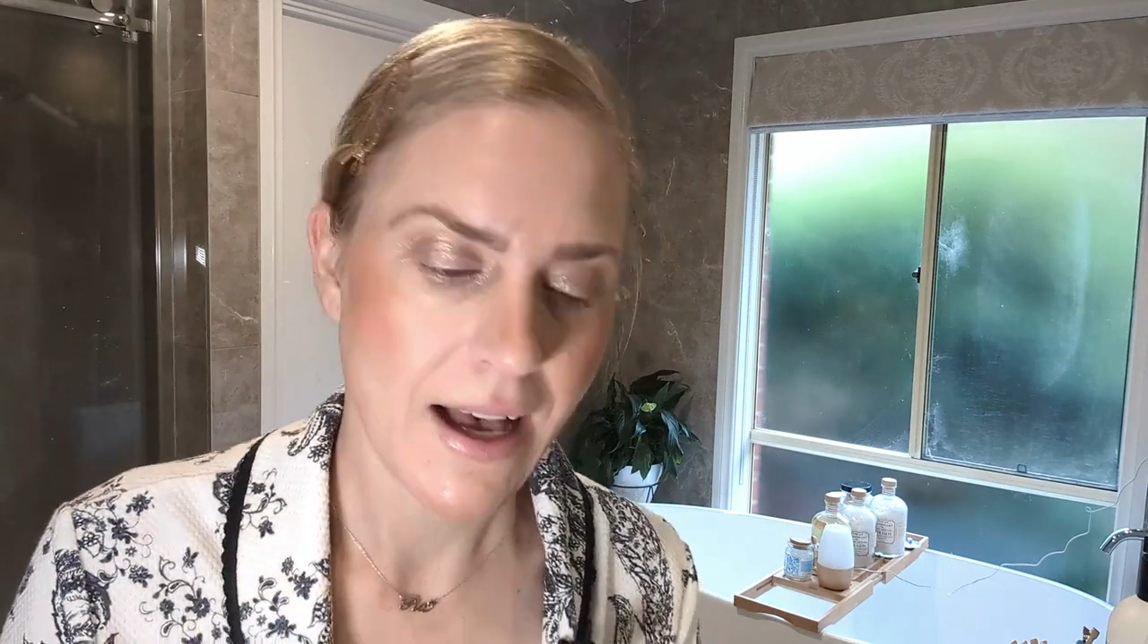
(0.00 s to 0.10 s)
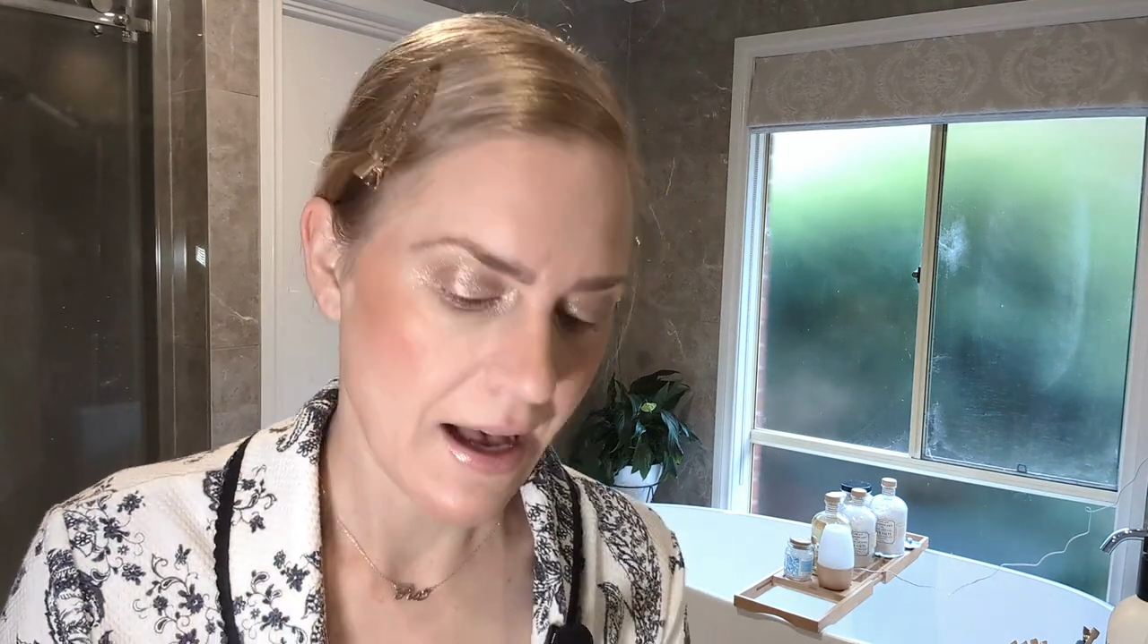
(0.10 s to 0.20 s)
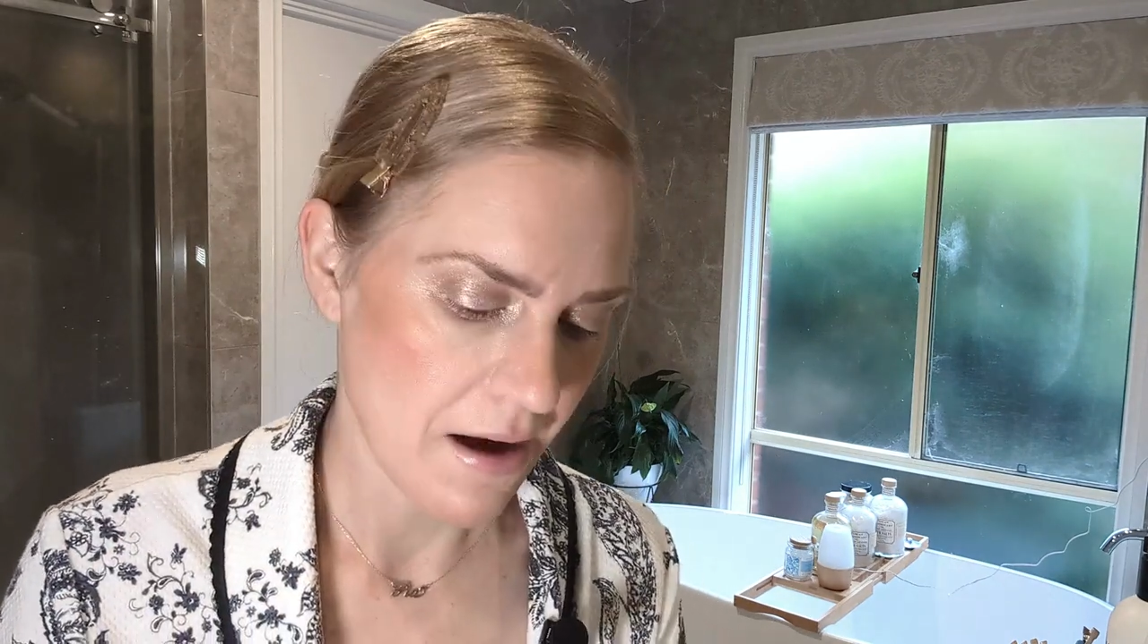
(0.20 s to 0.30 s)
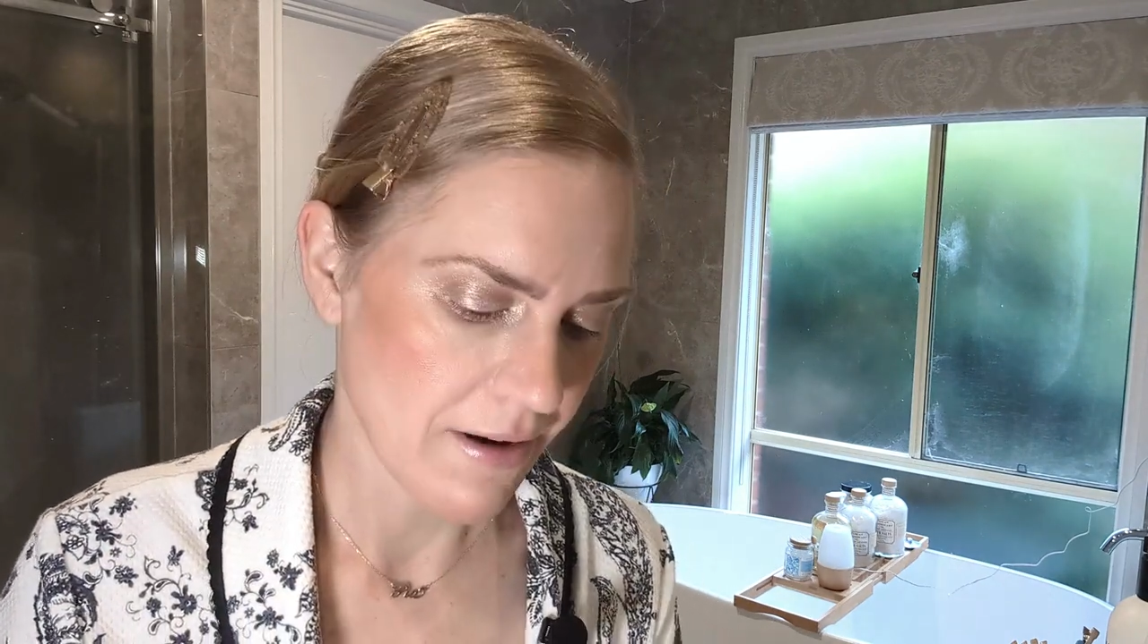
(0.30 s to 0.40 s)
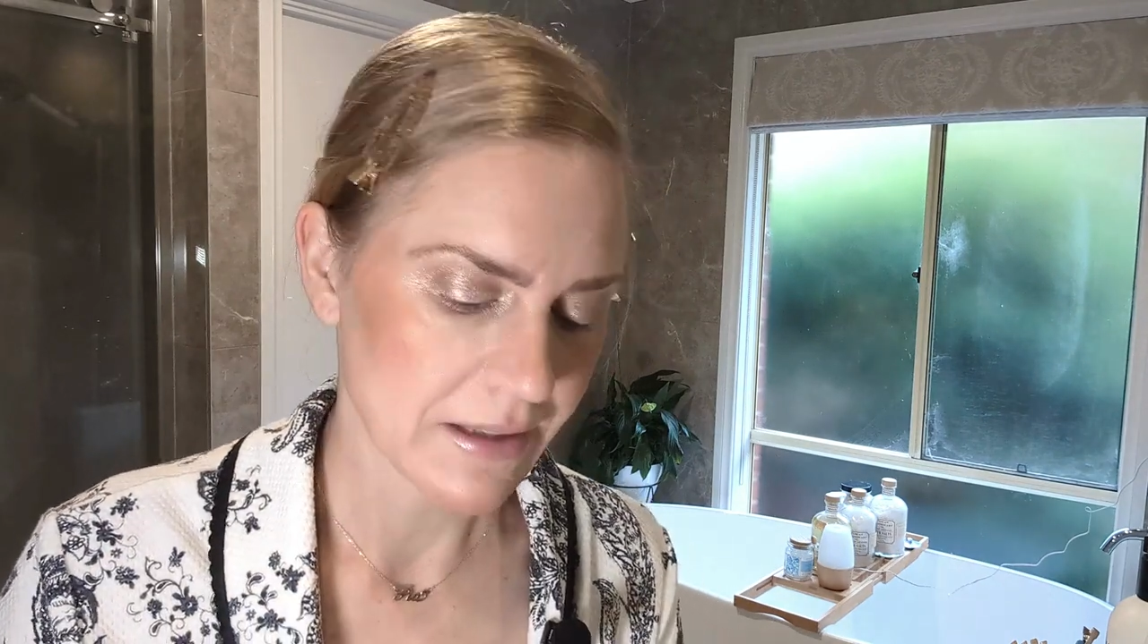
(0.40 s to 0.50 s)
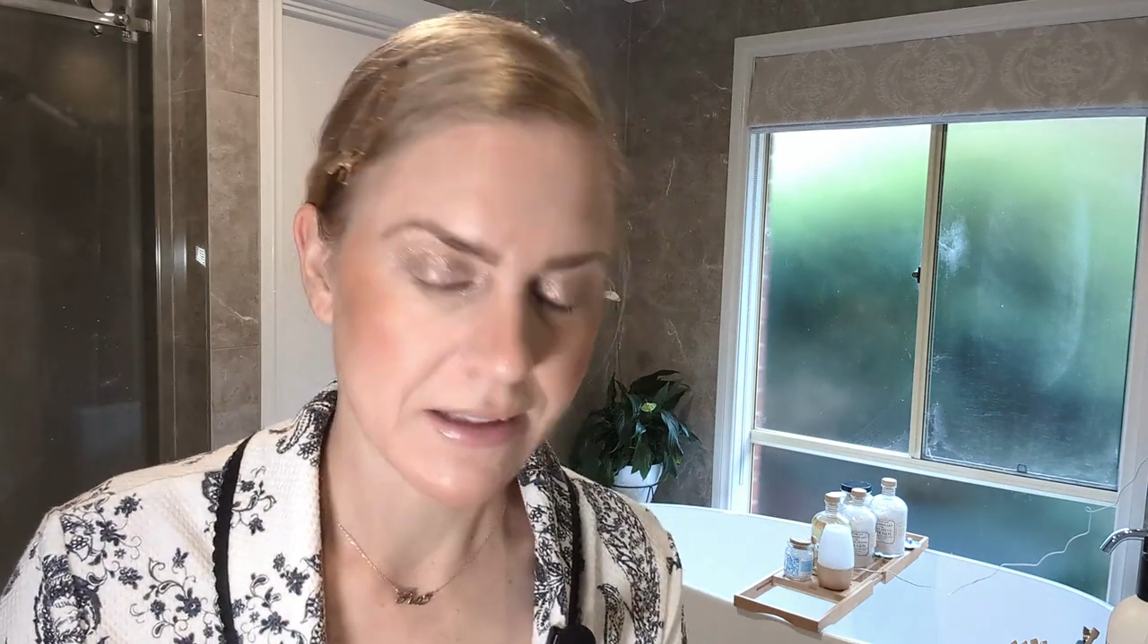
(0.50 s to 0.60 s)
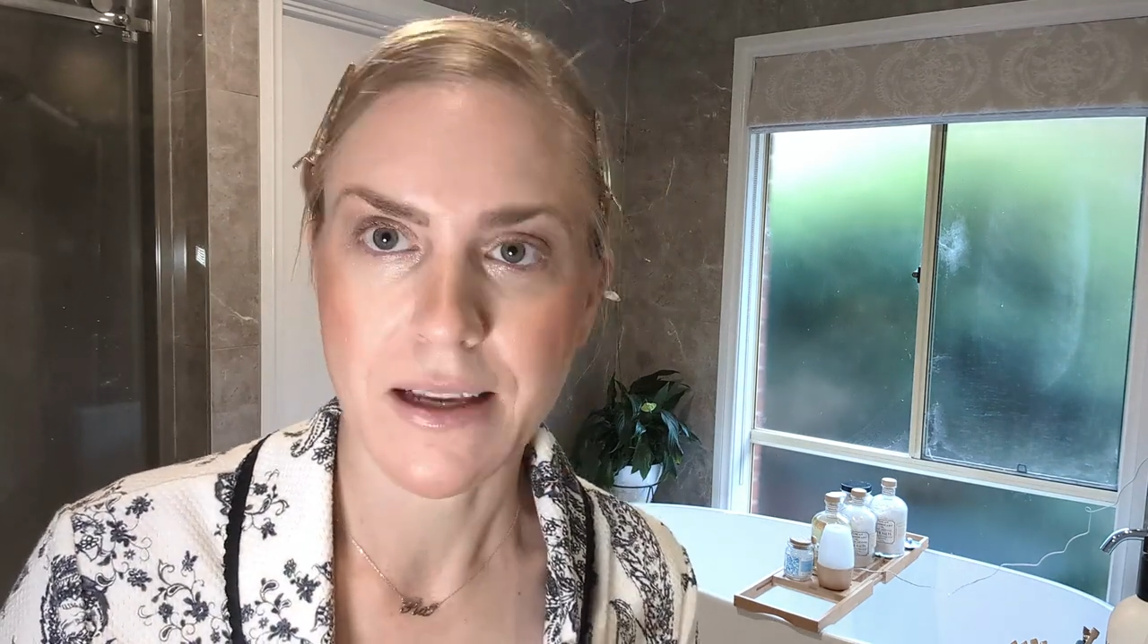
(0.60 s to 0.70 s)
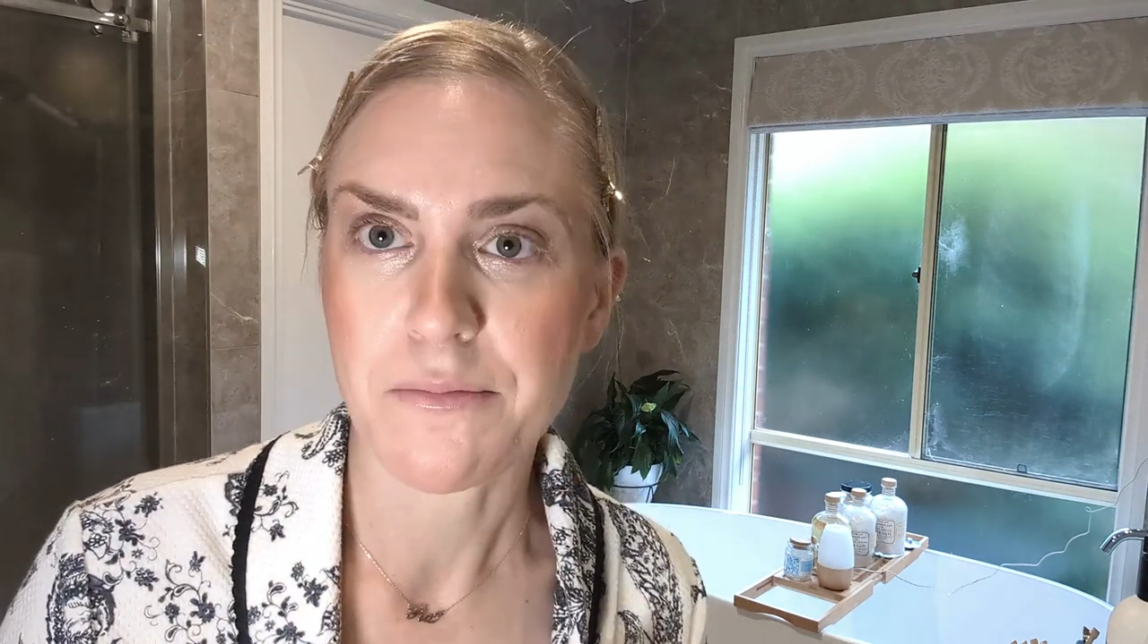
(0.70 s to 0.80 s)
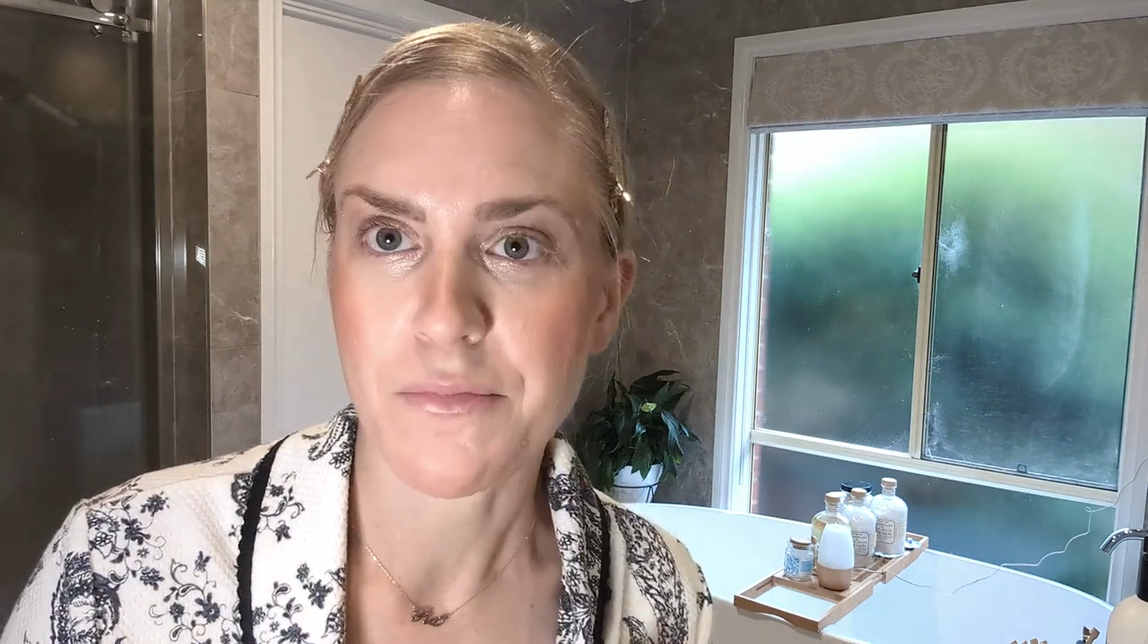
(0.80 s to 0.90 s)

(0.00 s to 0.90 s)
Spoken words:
rather than